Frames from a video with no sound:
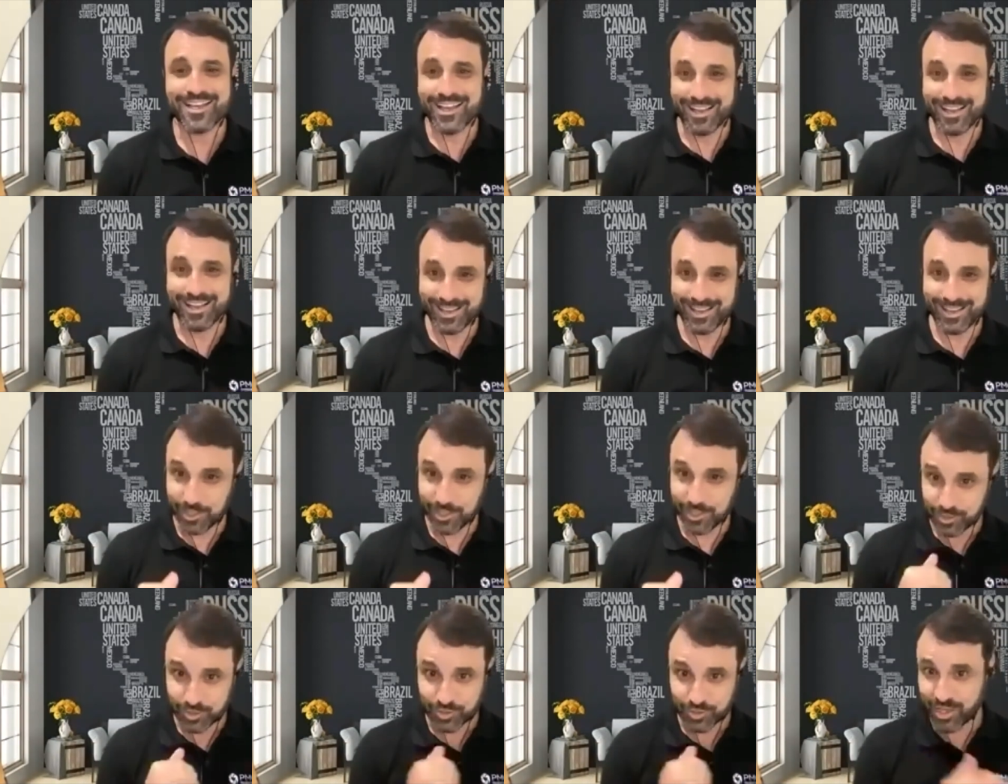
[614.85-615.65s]

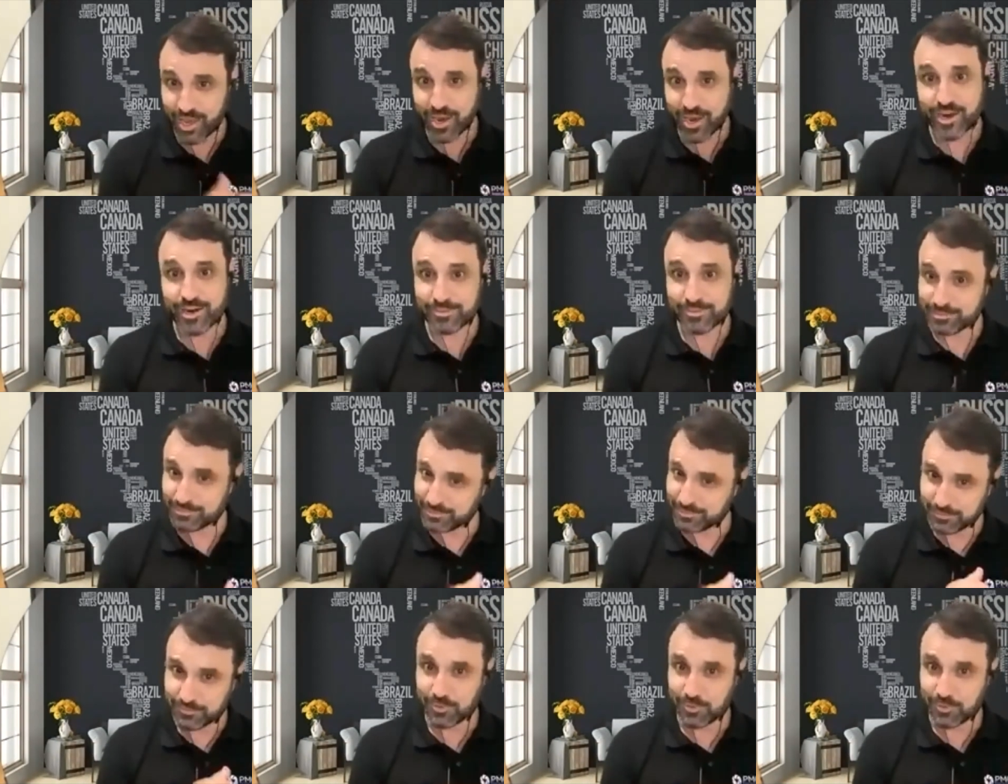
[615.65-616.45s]
It's there
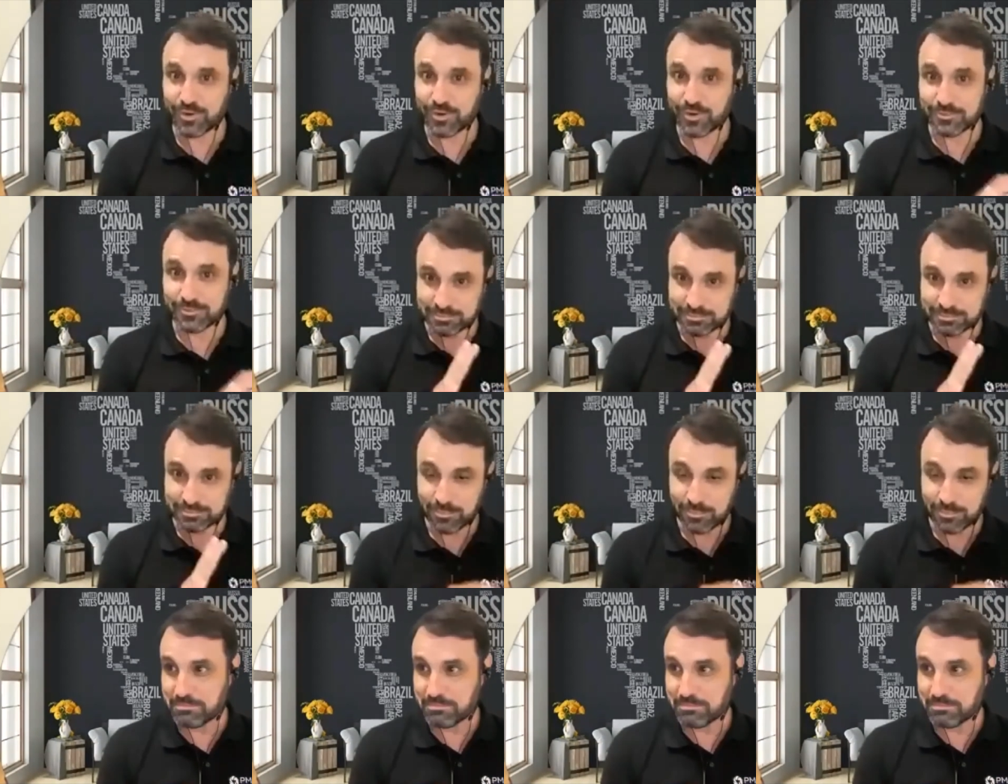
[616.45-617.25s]
for
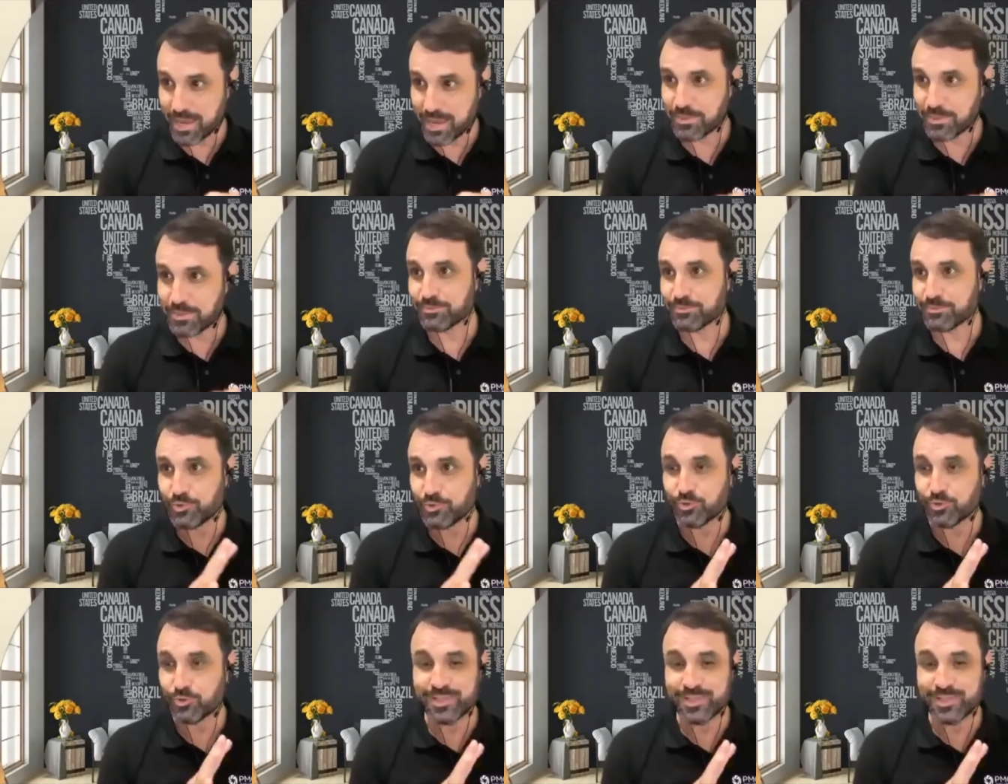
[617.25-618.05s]
maybe 2
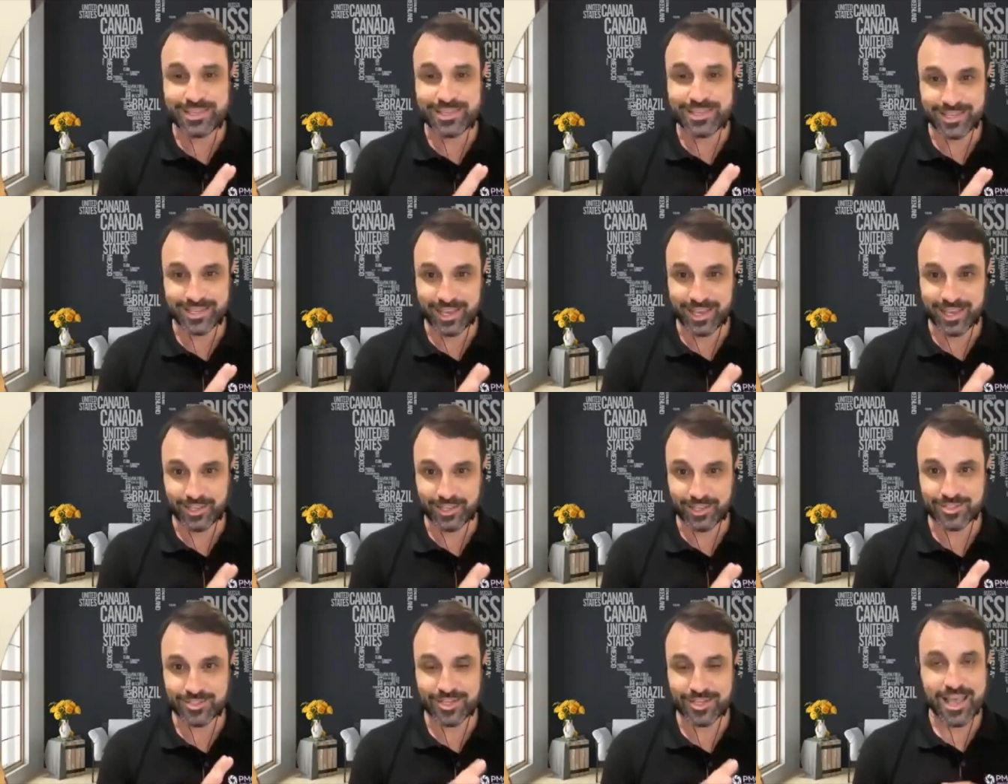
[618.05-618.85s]
decades.
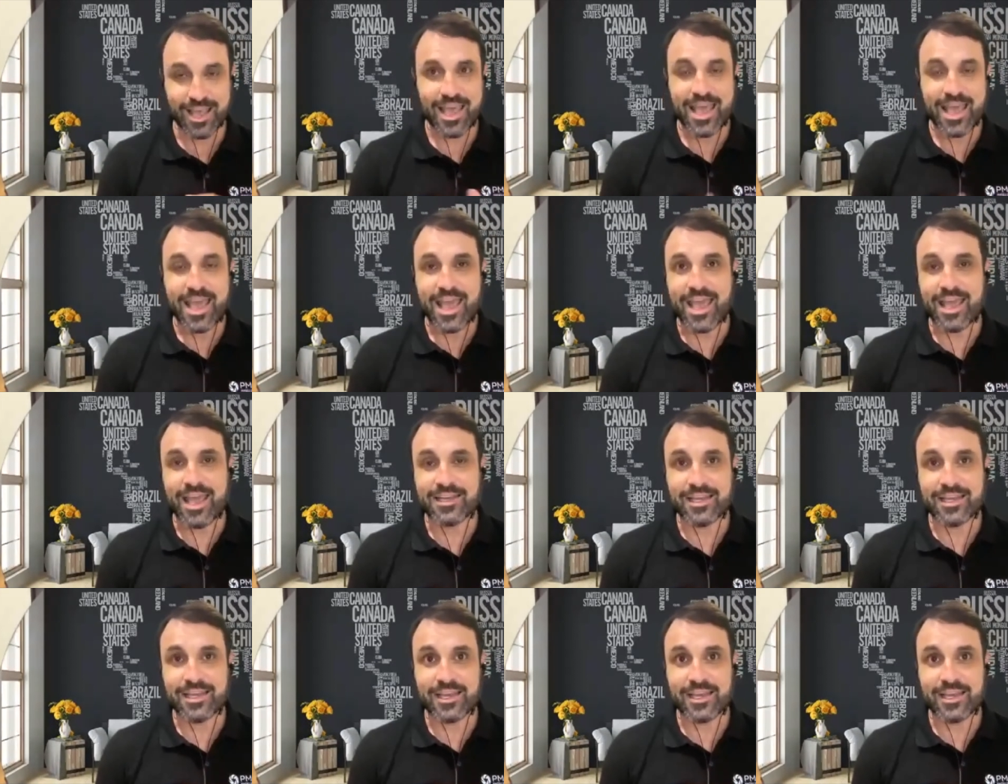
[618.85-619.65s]
And
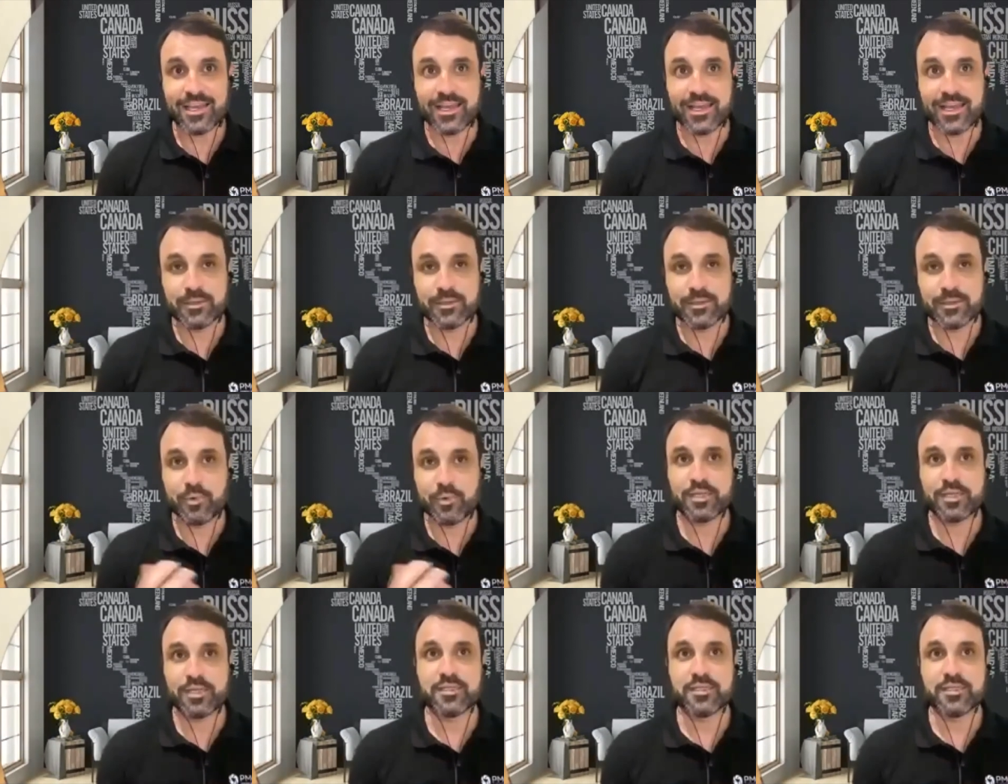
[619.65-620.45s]
the
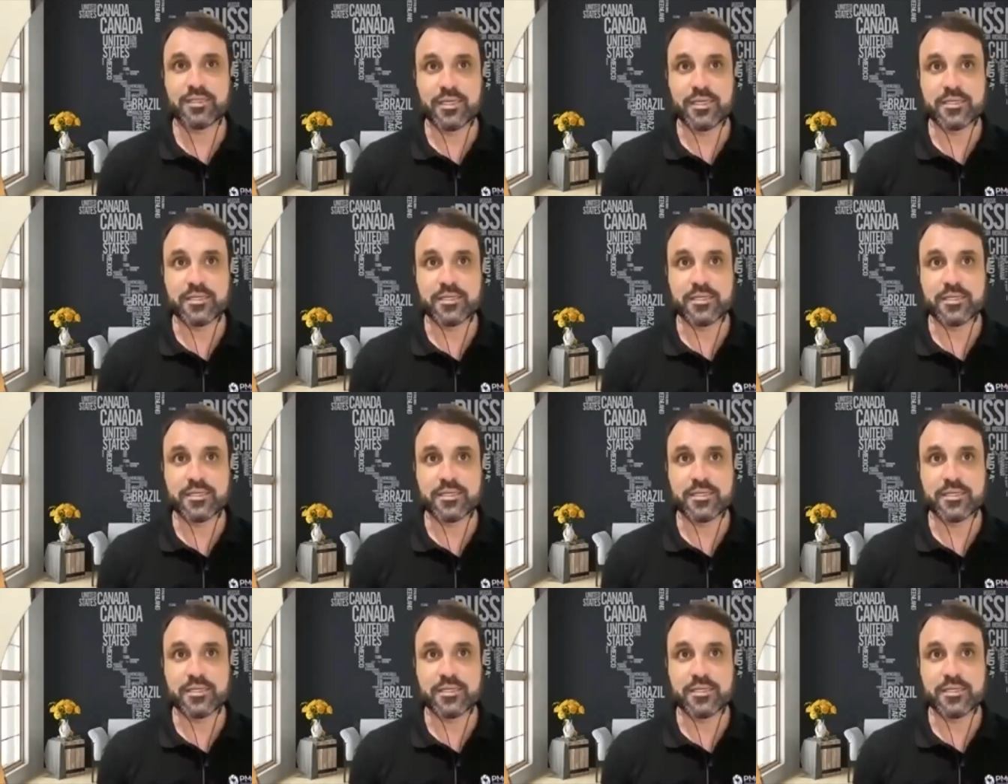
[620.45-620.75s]
point is,